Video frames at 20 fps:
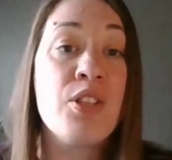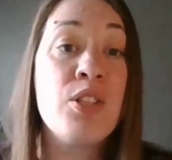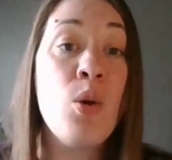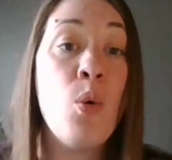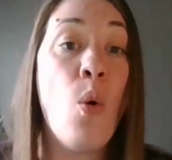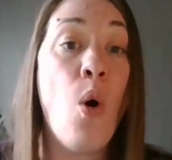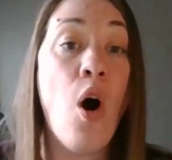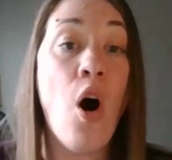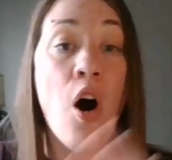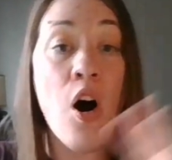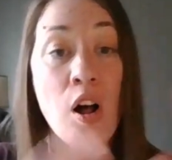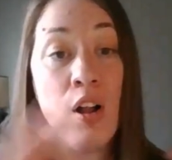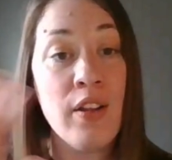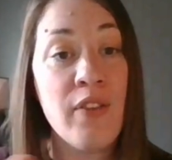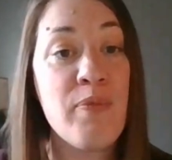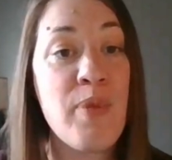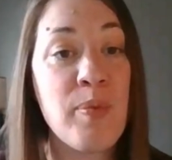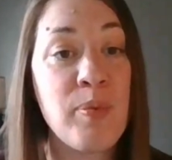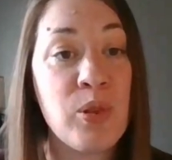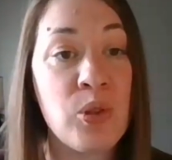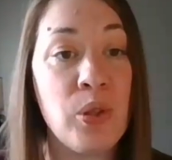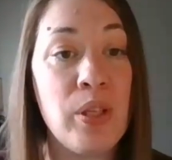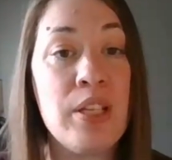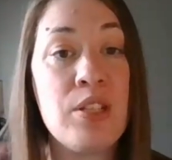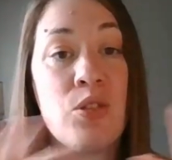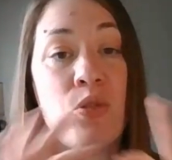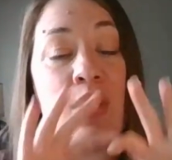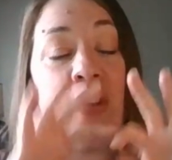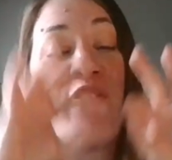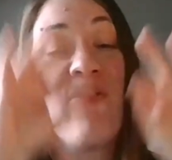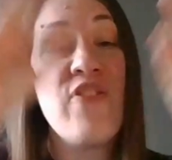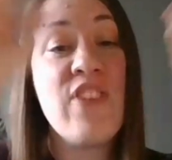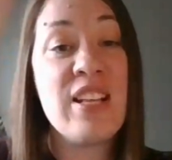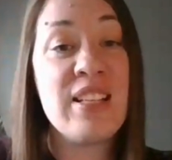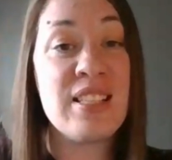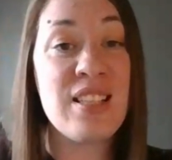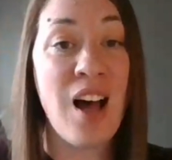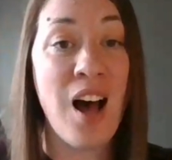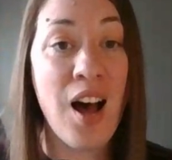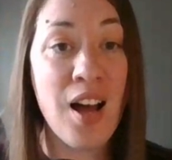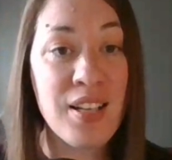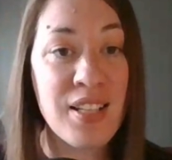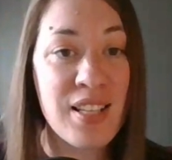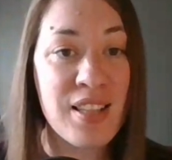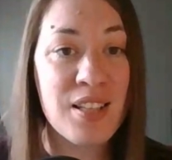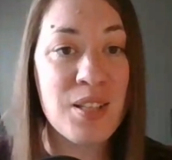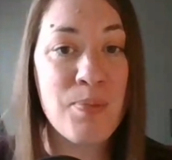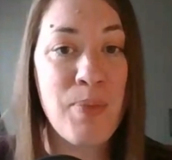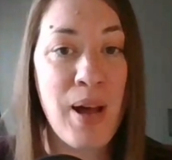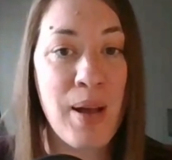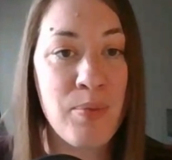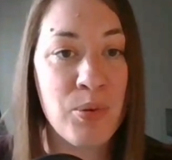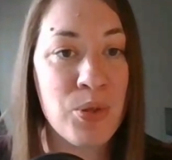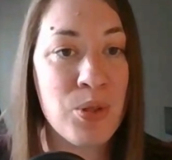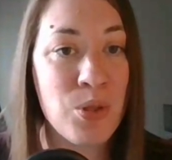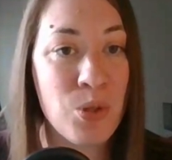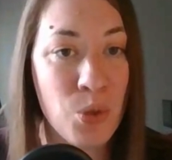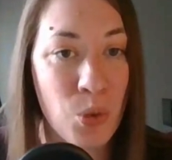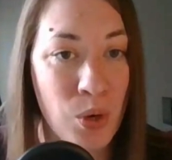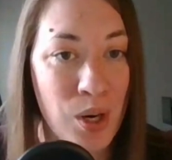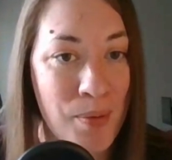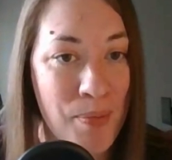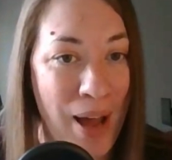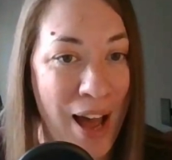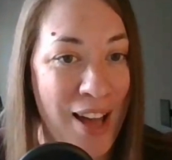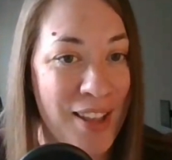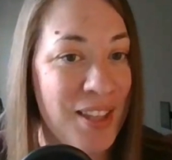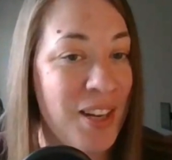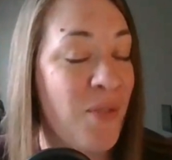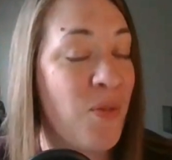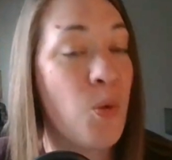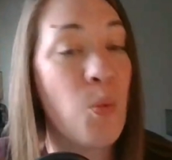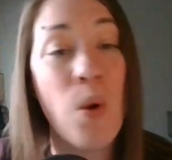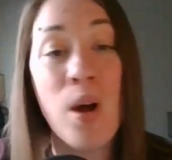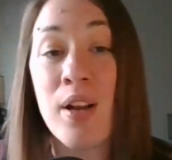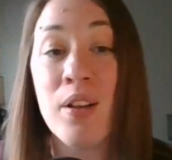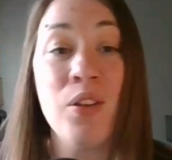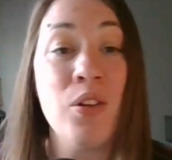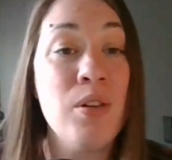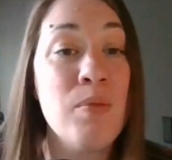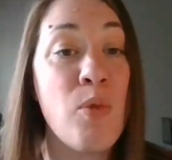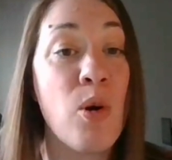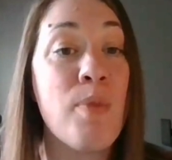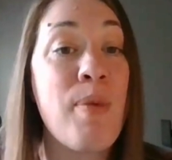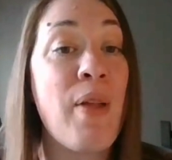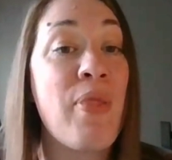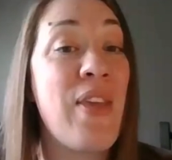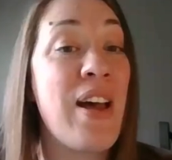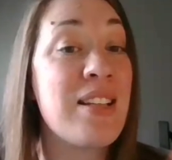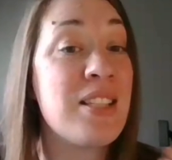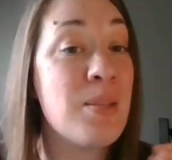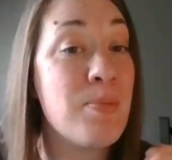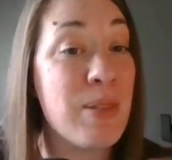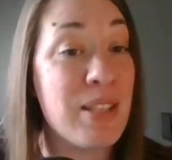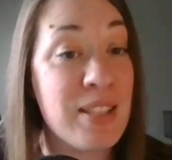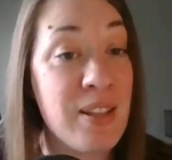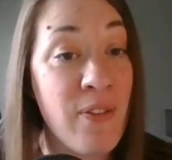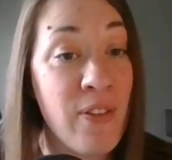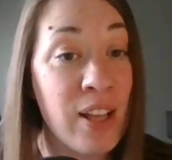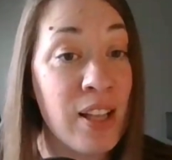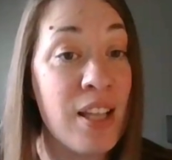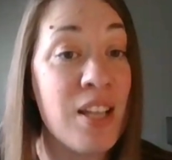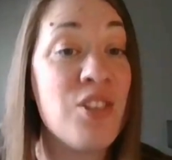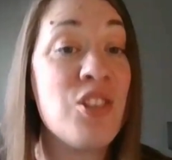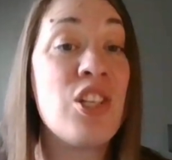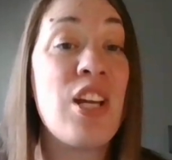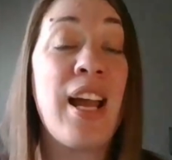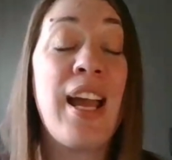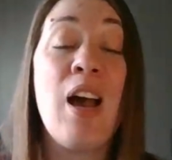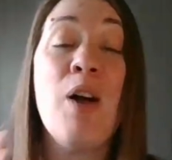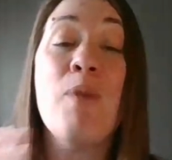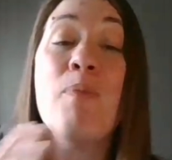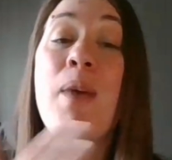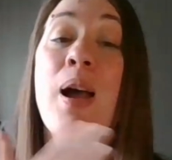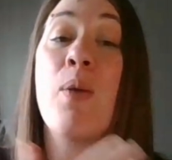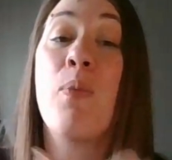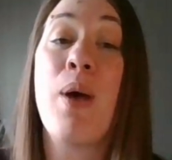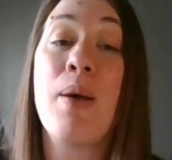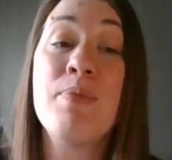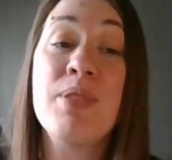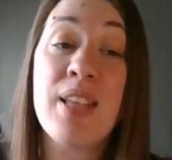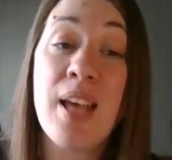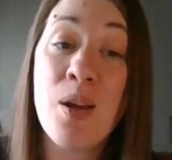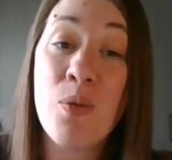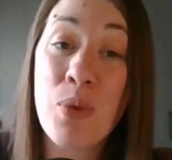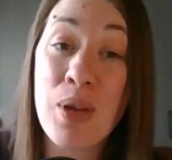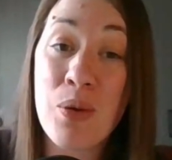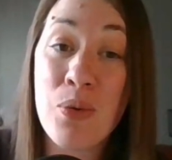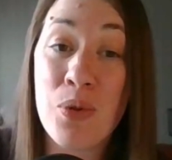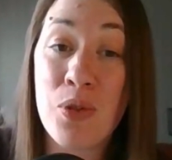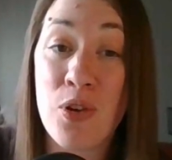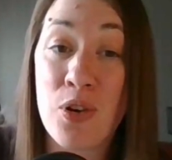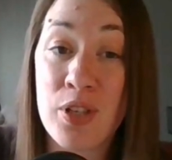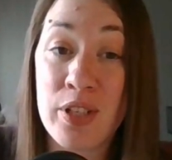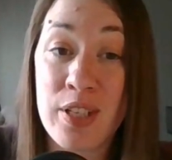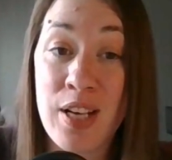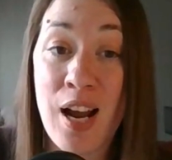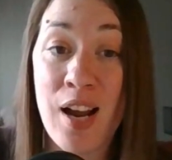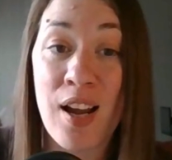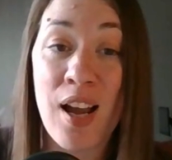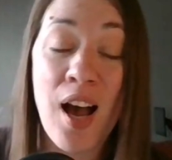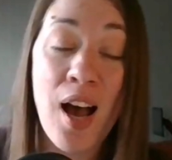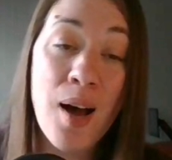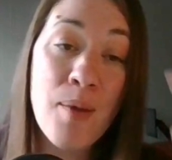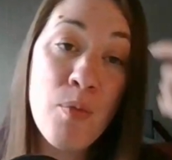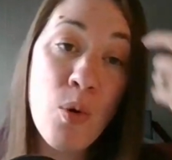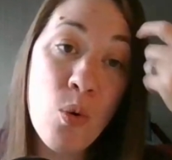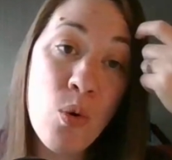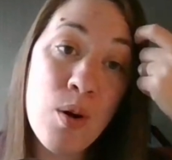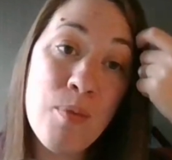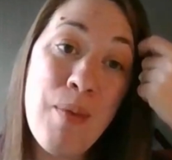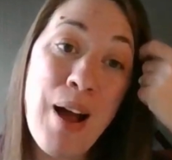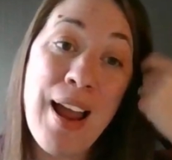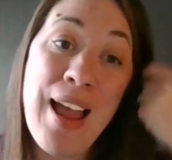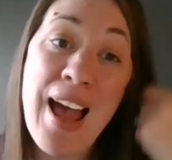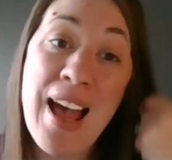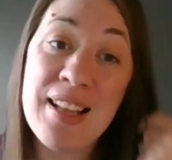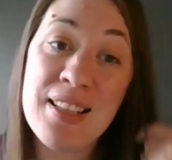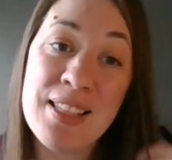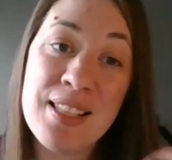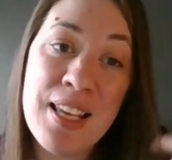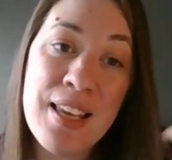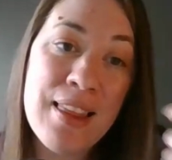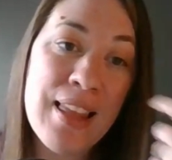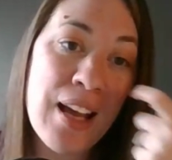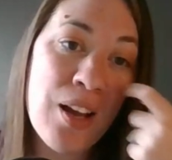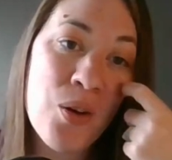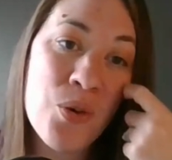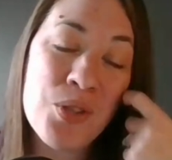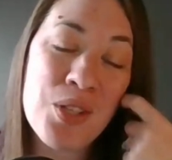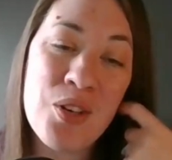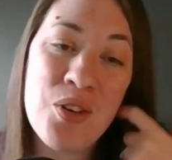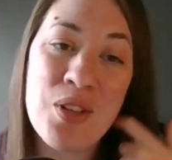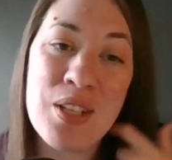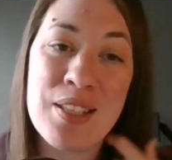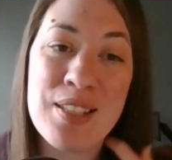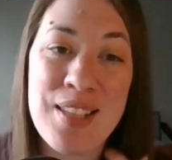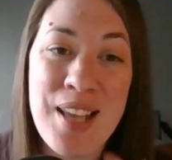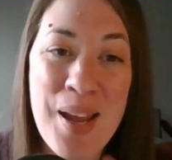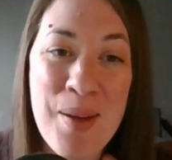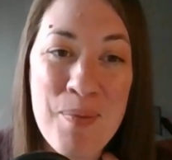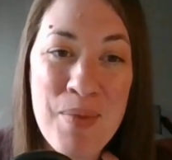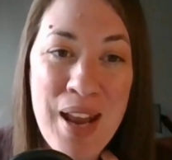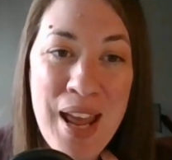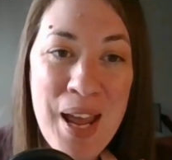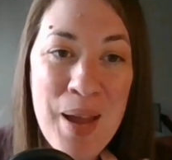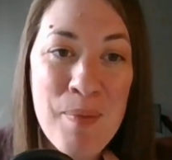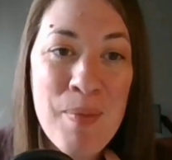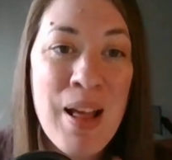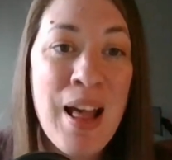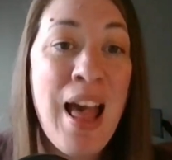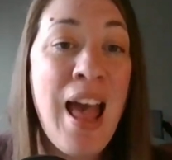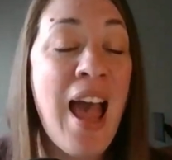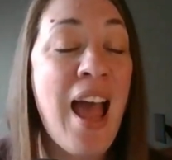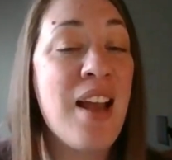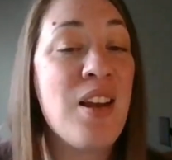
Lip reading: So all of biblical history fits onto this Bible story path. And if you want to learn more about that specifically, check out my website, mewhothirst.com, or my Etsy that goes under the same name.